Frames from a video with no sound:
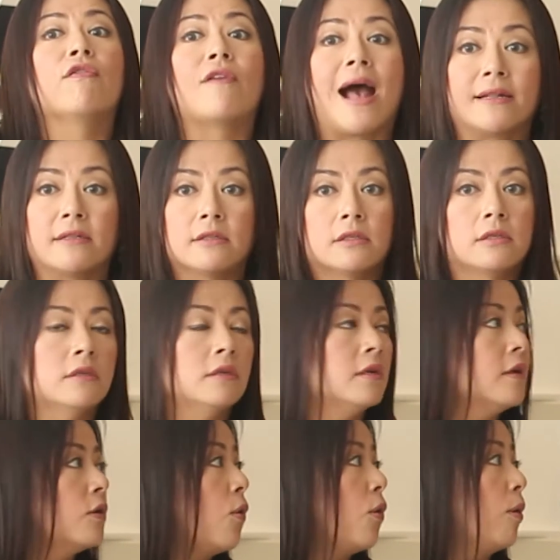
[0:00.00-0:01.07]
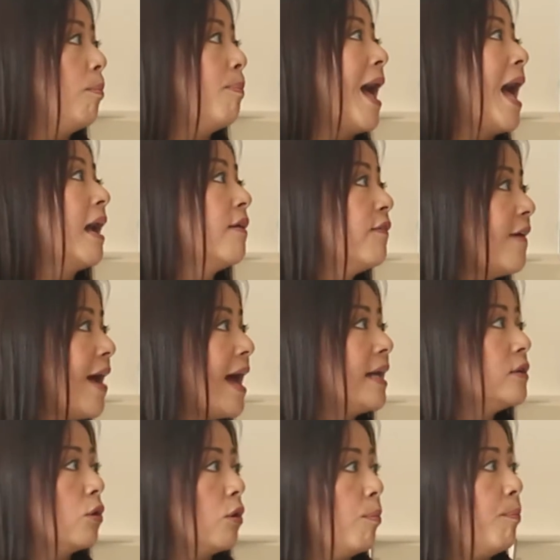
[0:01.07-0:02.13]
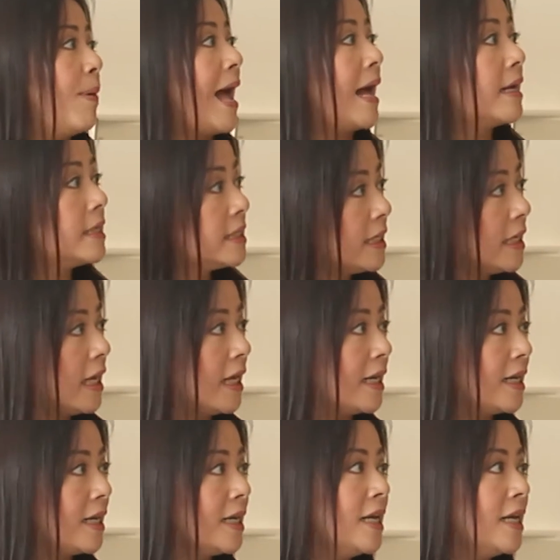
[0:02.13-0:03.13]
fat, or back fat, or back skin.